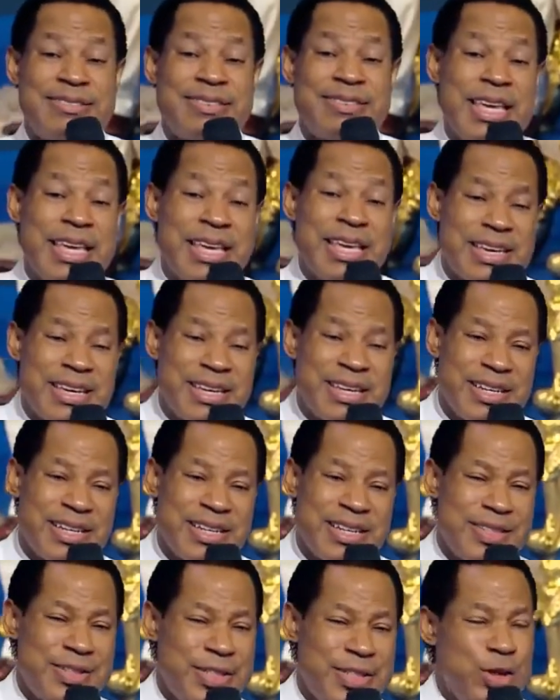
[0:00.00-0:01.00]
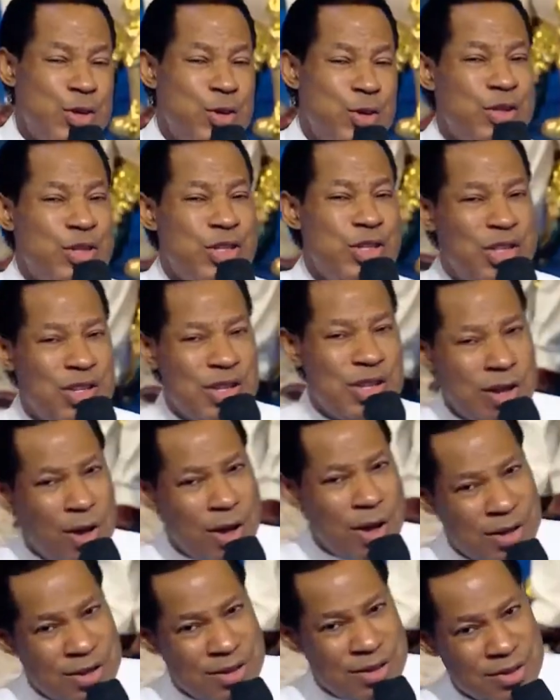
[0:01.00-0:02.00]
they think they don't
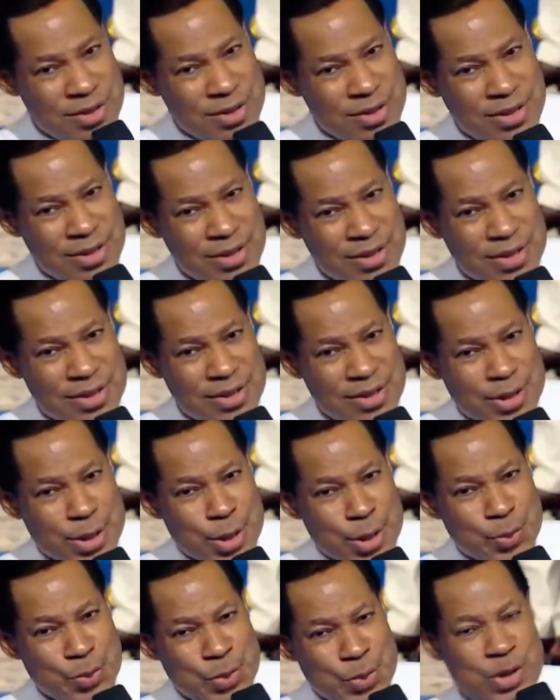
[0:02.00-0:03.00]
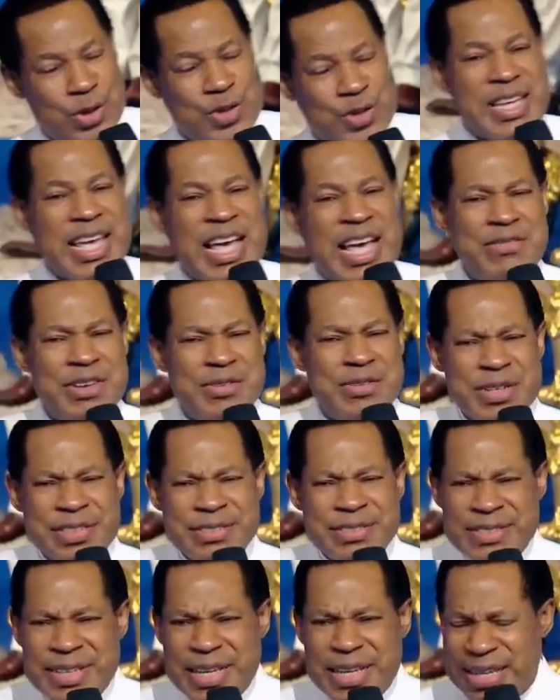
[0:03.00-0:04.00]
need God because they
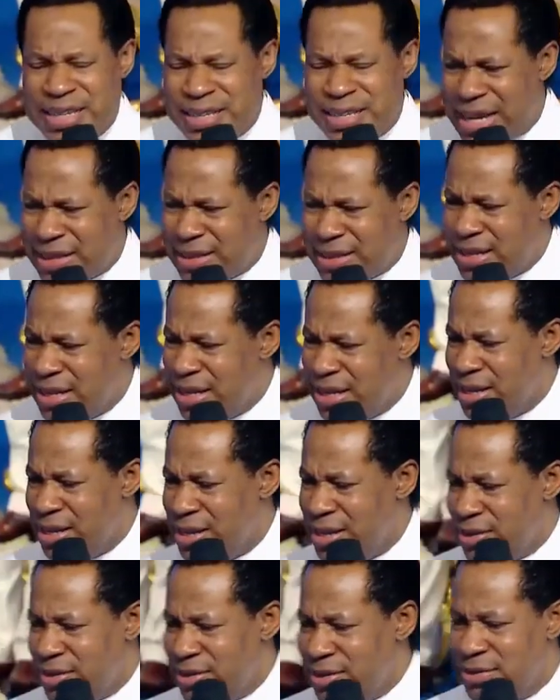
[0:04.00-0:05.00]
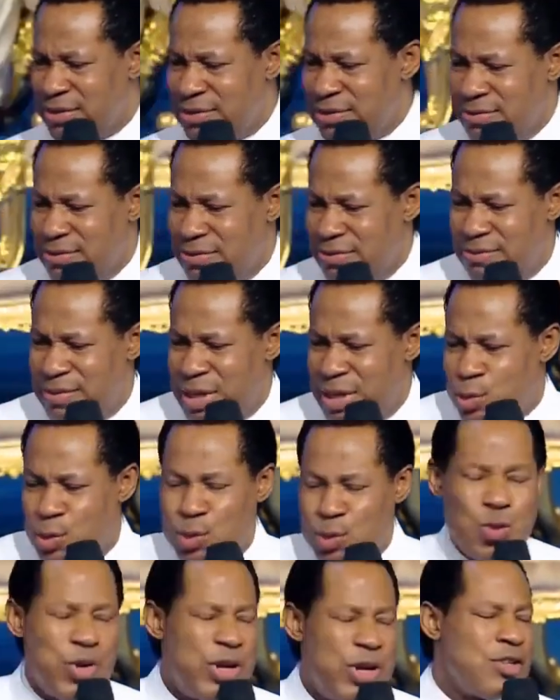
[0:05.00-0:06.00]
have everything that
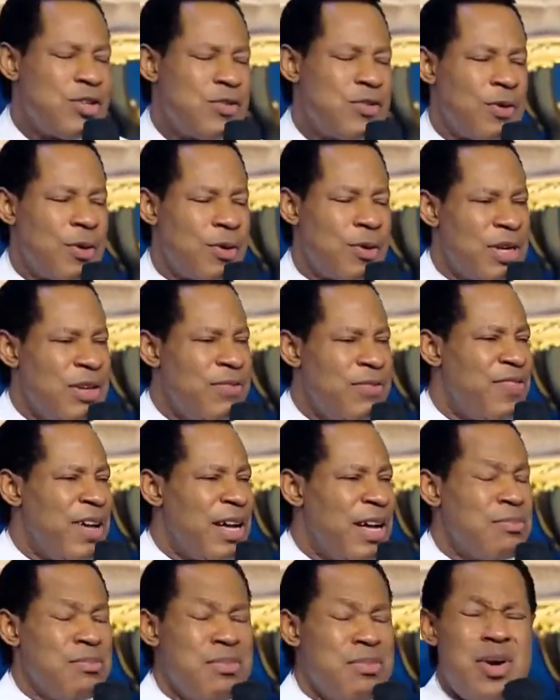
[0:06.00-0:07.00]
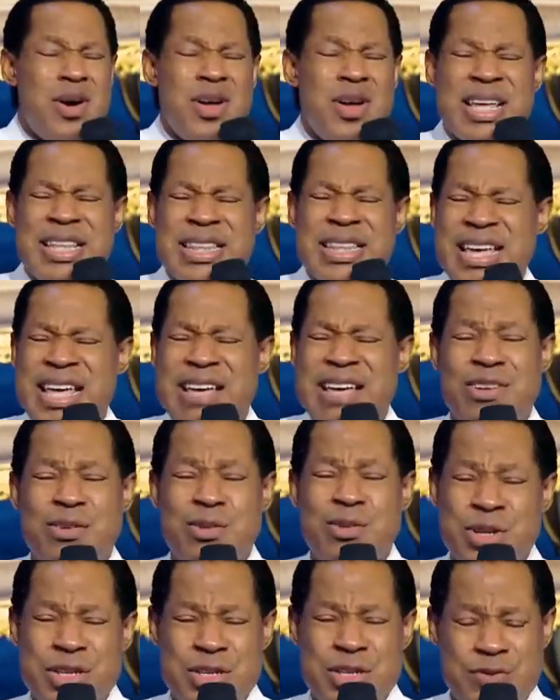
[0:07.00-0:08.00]
they could wish for. In fact, more than
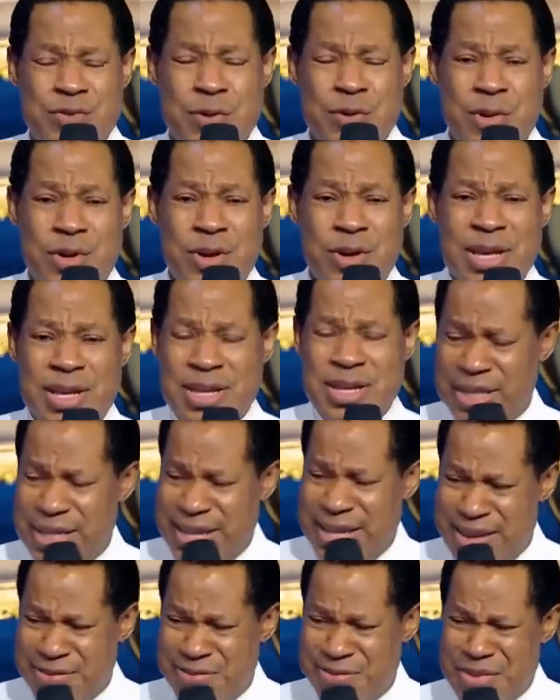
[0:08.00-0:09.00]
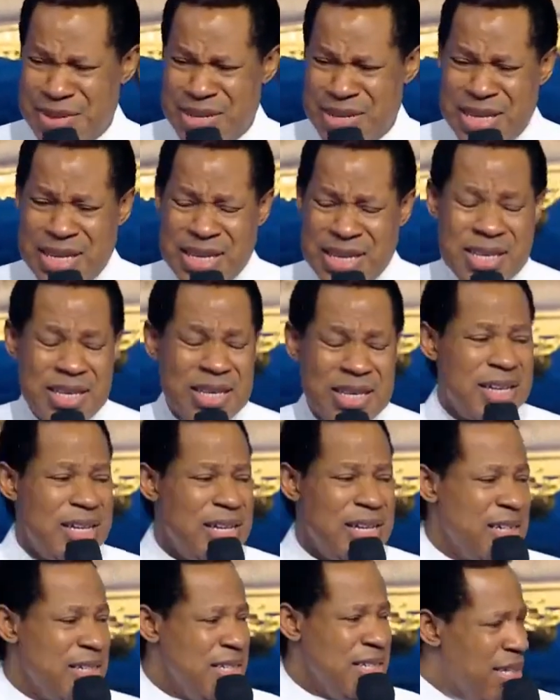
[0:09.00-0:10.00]
they ever wished for. They have
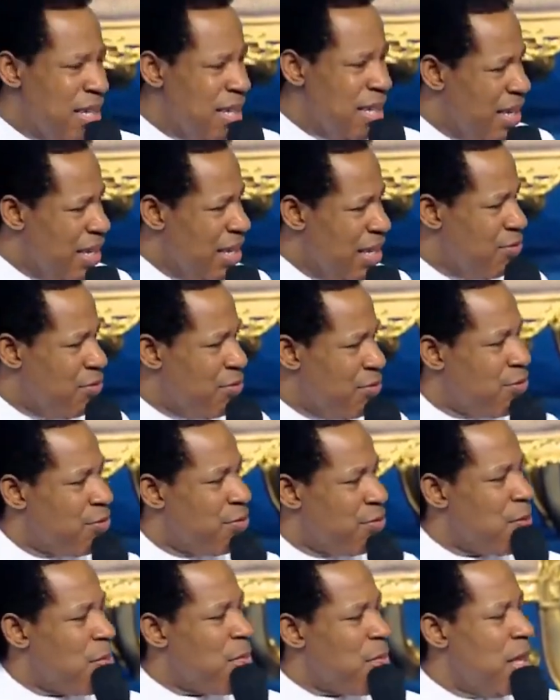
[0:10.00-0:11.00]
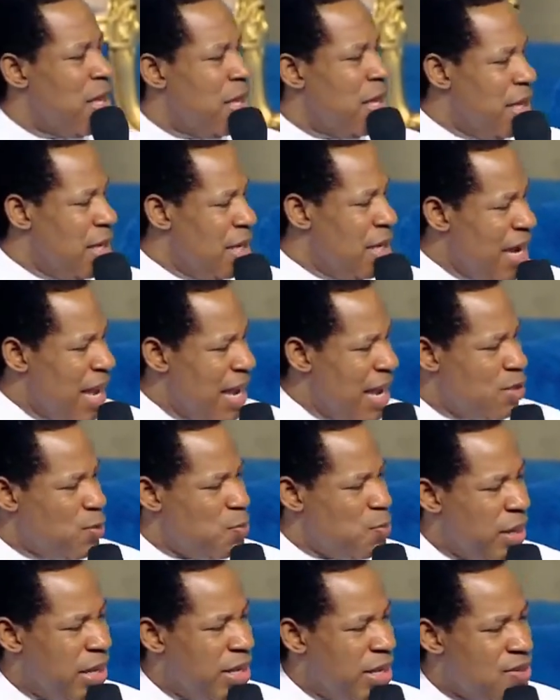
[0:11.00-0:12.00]
money, they live in
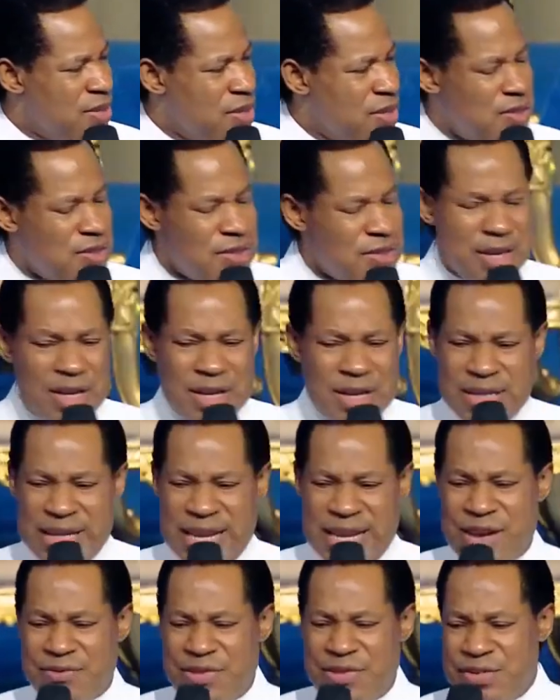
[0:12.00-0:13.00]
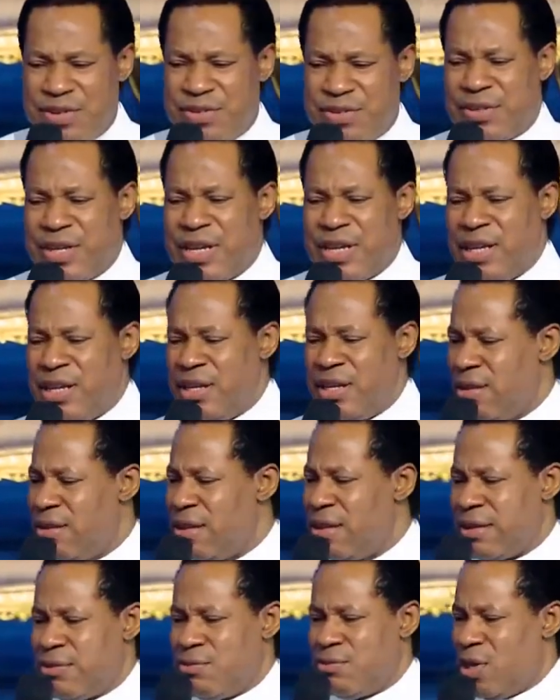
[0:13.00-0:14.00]
nice places, they have
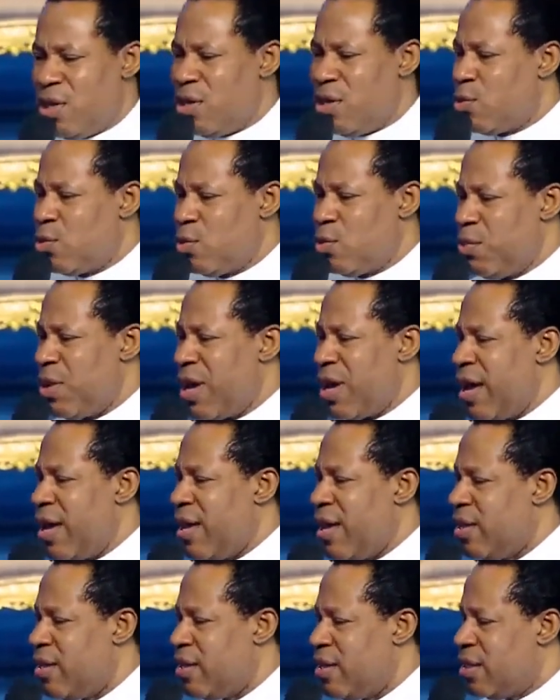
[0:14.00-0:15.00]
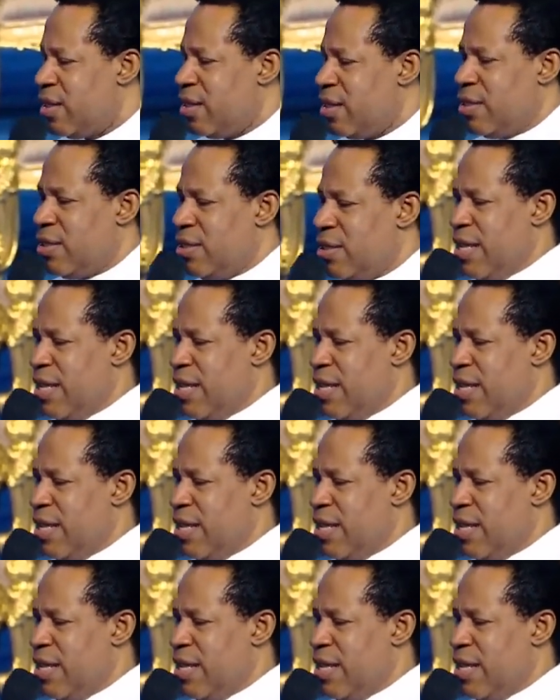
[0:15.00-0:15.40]
everything that money could buy,